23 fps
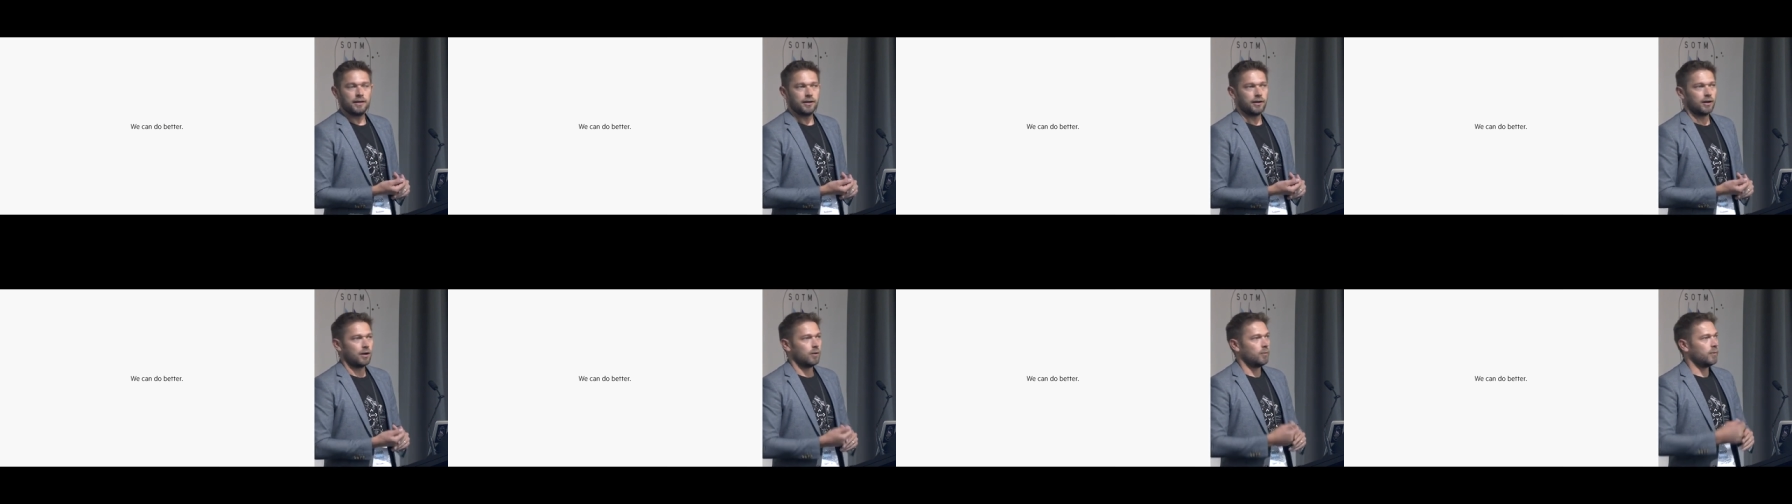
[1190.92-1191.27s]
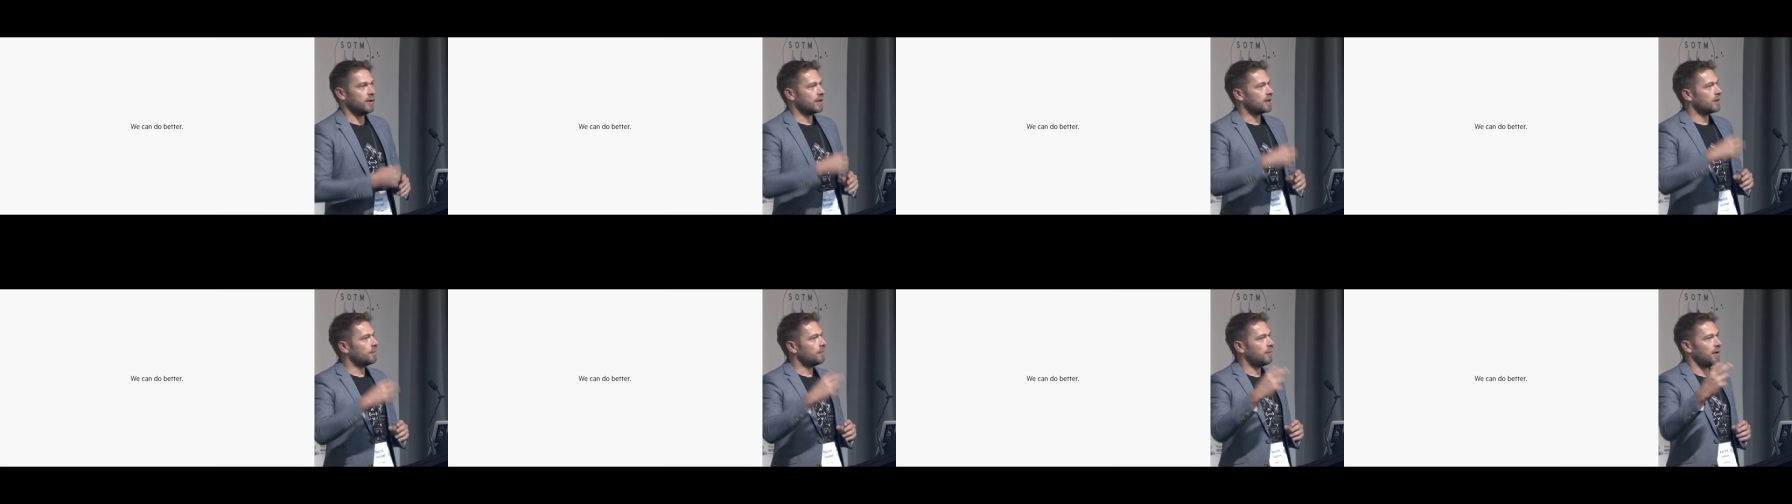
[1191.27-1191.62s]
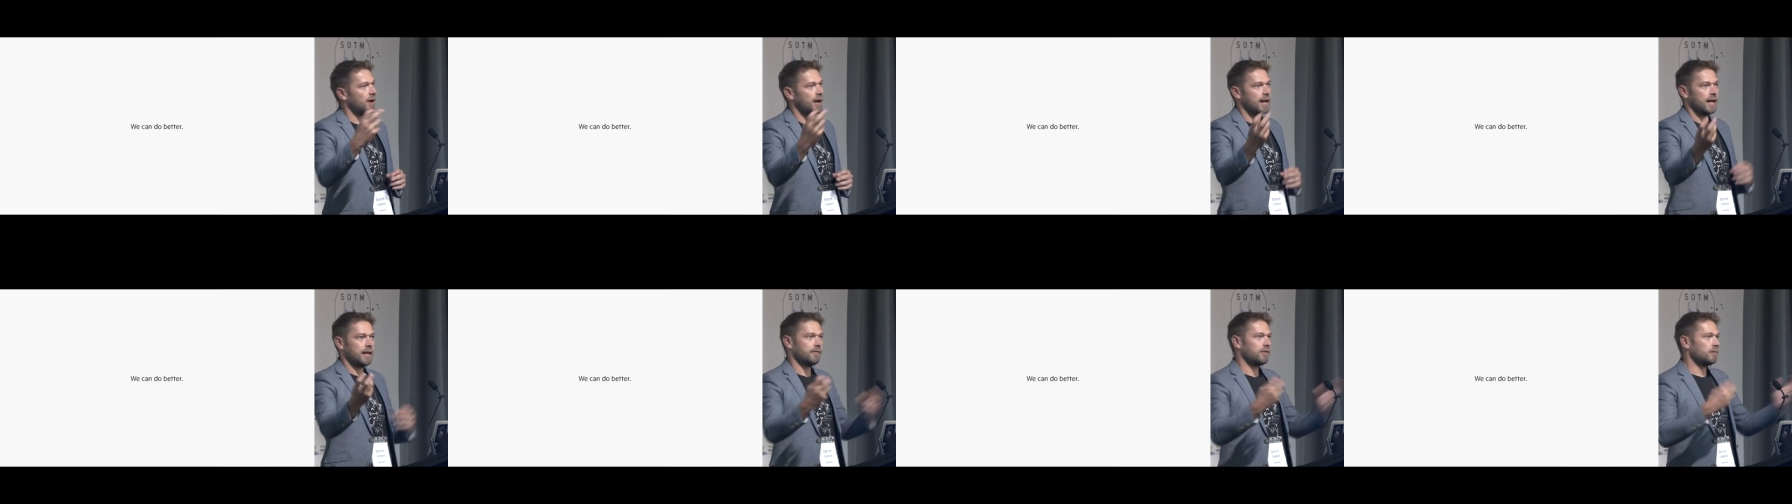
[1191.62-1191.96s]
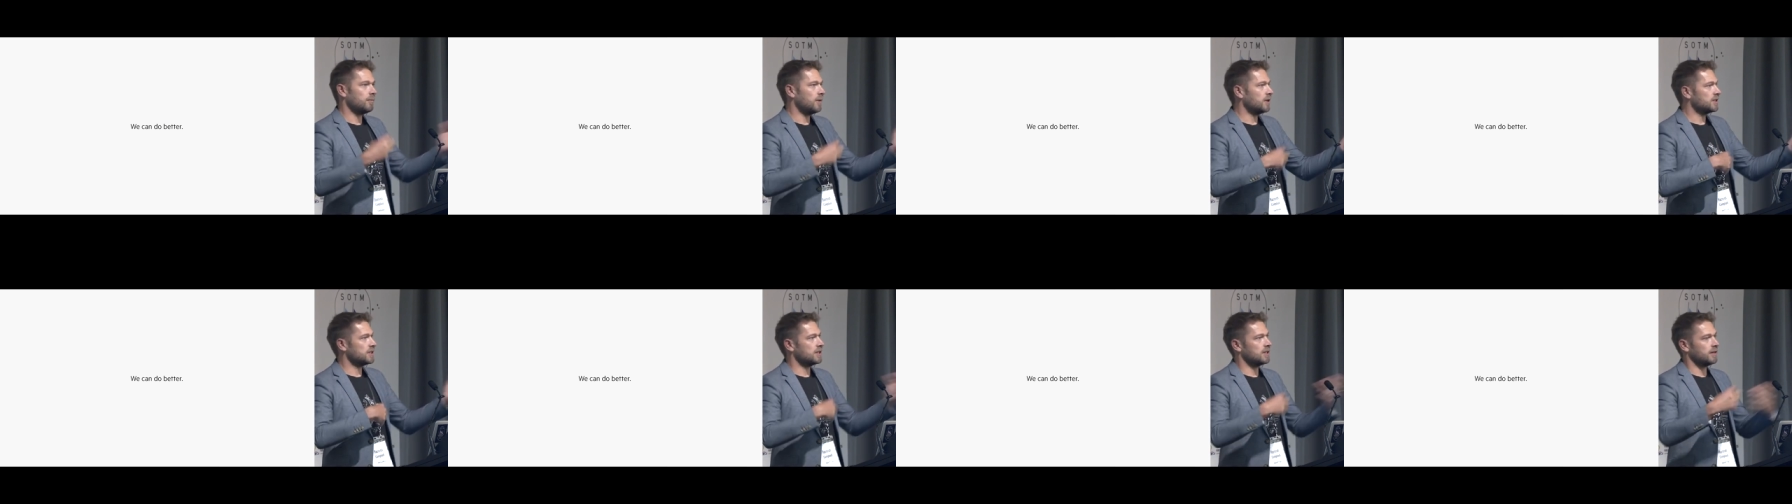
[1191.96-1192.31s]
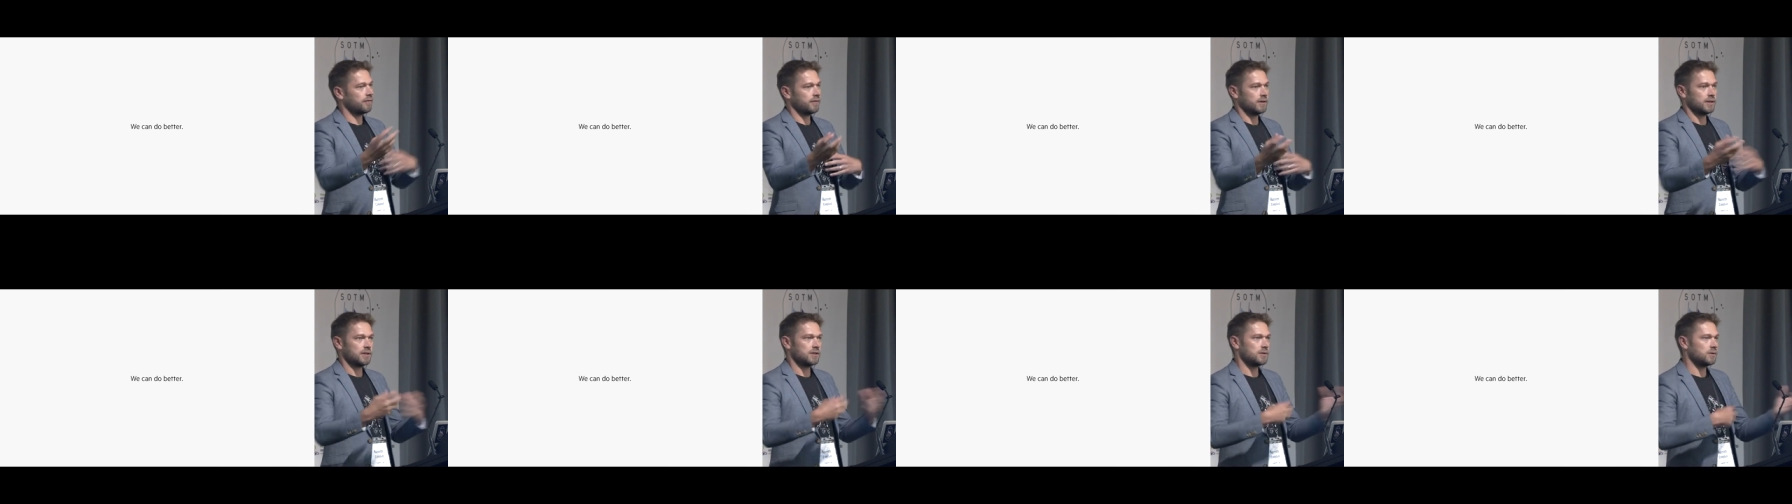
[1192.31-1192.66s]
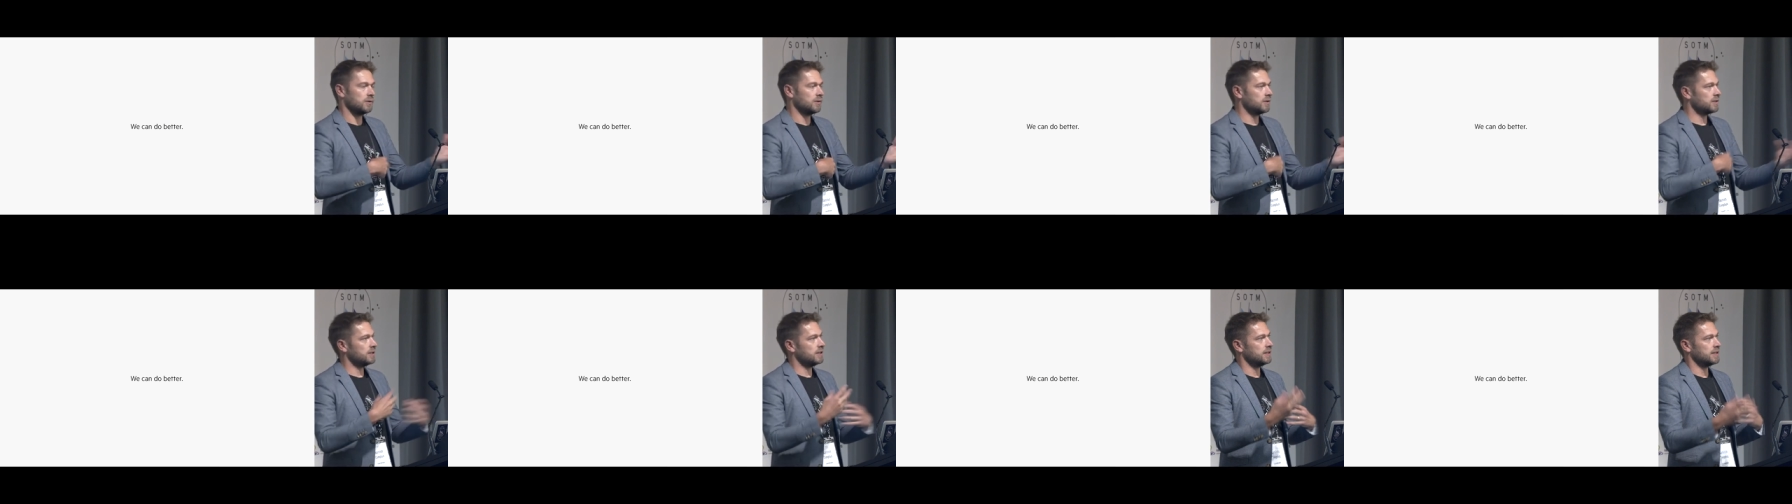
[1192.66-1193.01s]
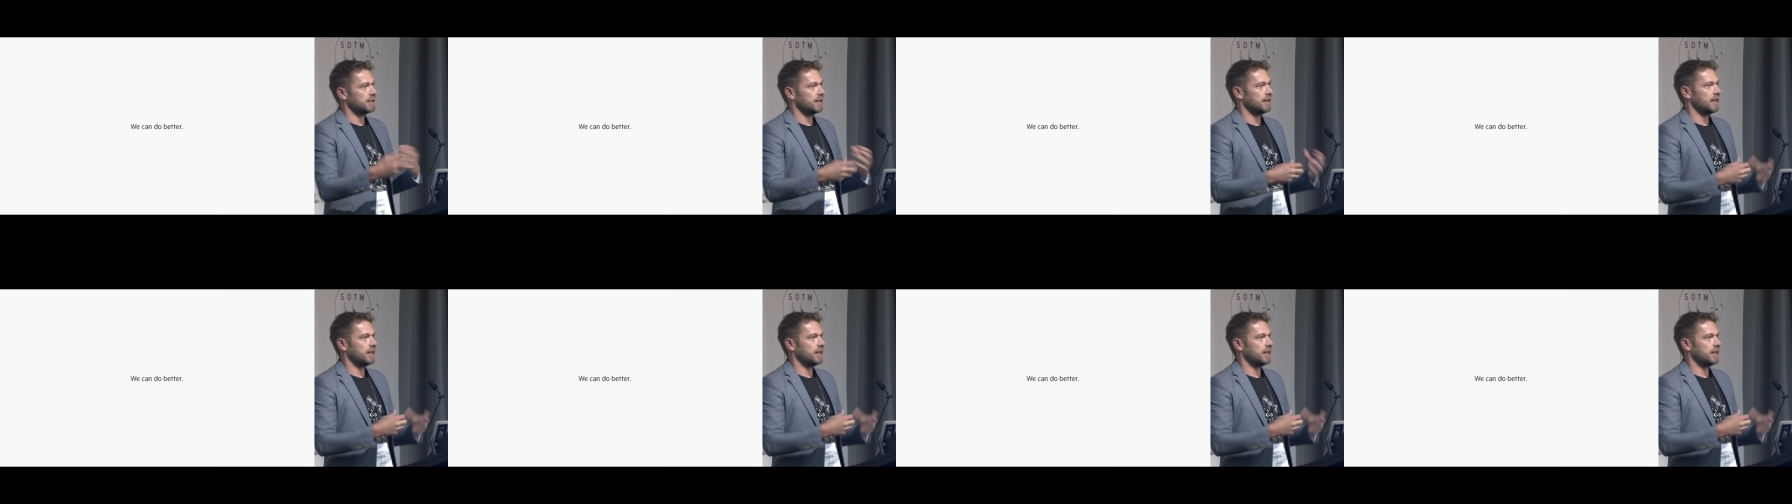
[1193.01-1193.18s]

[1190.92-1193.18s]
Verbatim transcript: you know, we're combining from lots of different sources,